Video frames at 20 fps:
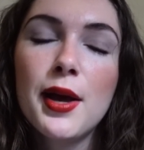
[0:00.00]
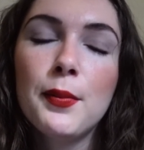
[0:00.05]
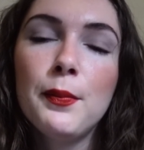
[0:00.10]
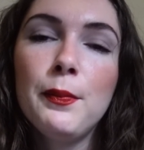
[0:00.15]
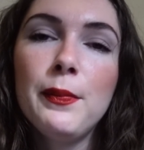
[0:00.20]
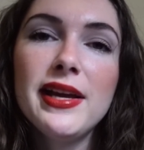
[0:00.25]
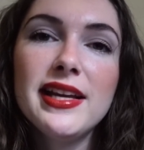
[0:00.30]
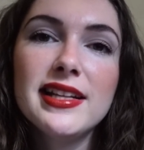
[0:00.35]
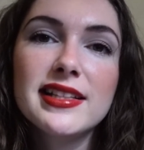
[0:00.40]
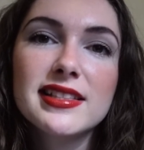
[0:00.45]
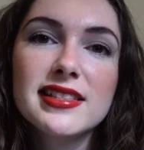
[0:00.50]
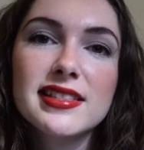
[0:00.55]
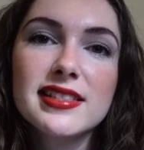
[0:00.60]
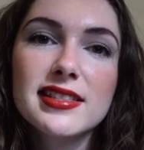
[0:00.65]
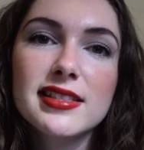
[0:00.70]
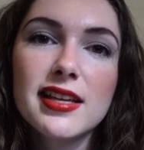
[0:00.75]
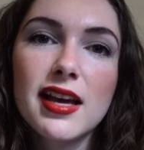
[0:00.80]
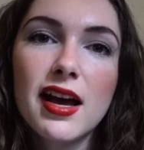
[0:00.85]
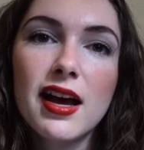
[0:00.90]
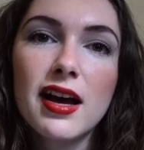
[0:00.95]

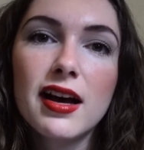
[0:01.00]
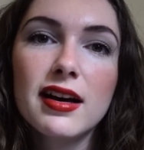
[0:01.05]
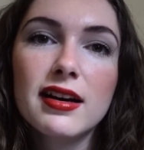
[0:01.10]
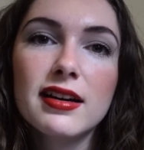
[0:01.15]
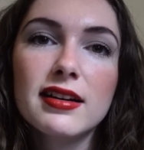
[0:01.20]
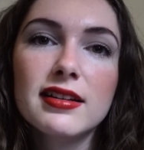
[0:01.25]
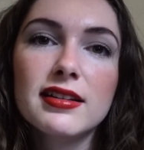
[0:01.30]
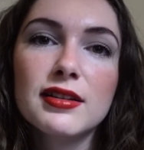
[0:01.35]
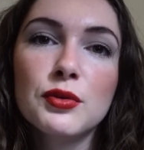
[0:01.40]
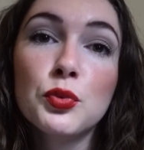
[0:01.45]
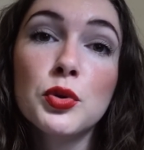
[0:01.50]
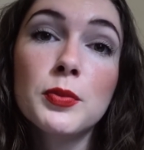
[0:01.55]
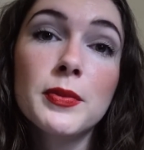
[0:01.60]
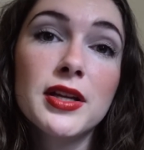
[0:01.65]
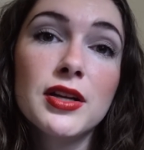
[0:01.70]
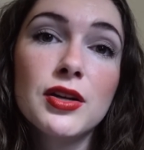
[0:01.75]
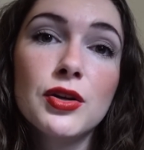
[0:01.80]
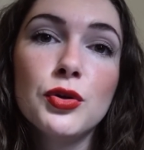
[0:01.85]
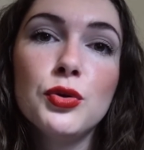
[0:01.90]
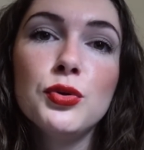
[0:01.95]
meets a
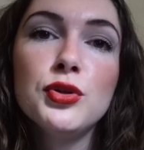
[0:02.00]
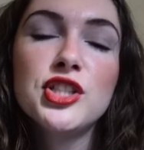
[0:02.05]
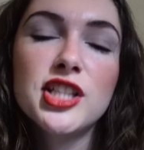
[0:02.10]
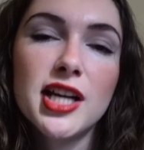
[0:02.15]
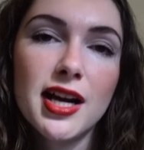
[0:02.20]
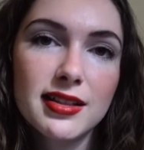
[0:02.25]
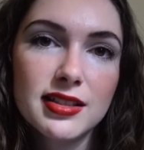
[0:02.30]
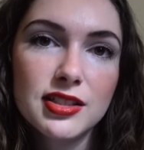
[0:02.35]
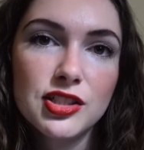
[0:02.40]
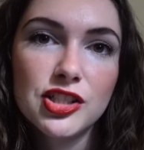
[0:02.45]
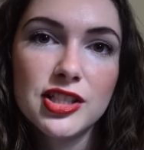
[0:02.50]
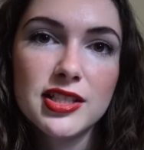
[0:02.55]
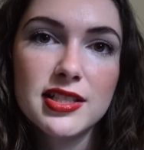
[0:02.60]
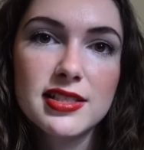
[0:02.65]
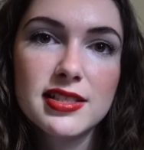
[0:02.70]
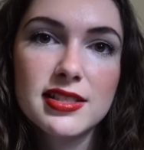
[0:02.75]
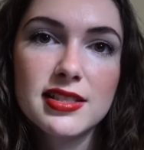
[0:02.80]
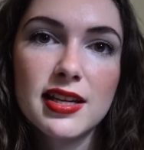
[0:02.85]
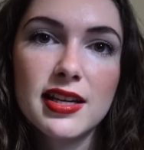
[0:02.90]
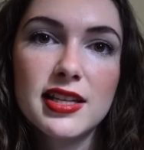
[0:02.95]
woman who challenges